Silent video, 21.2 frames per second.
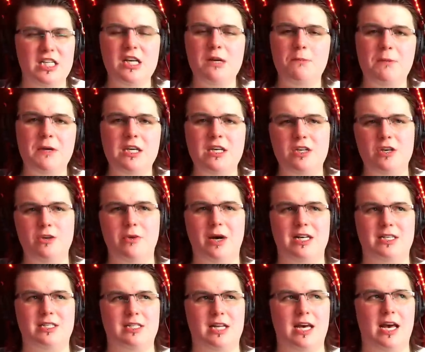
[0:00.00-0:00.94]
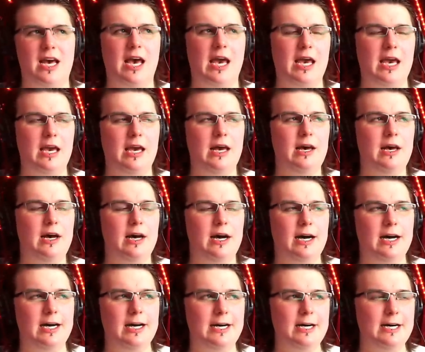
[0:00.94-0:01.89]
TPUSA,
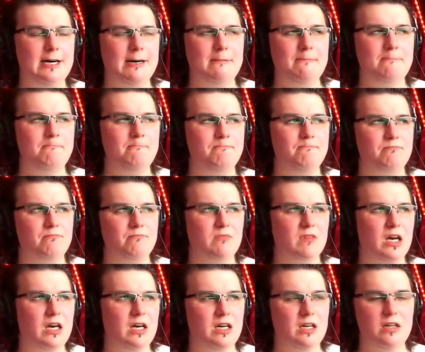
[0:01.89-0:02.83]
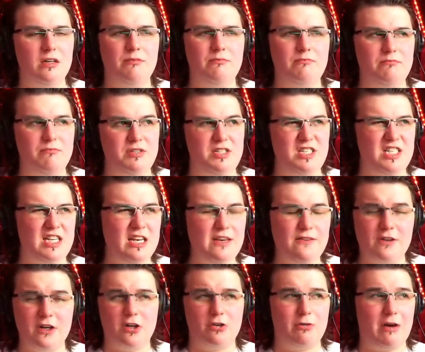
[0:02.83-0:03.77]
um, uh,
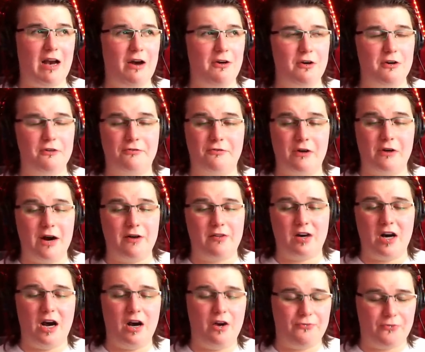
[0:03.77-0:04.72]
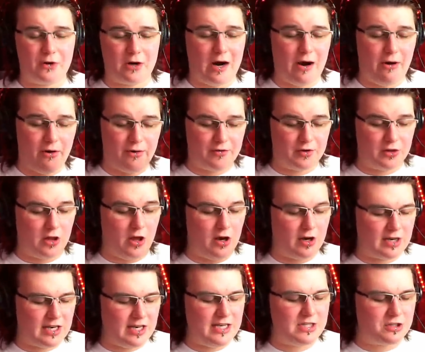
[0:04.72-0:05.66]
Steven Crowder for, for however
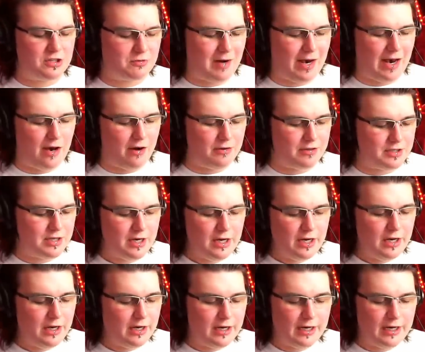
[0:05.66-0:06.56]
long he's around,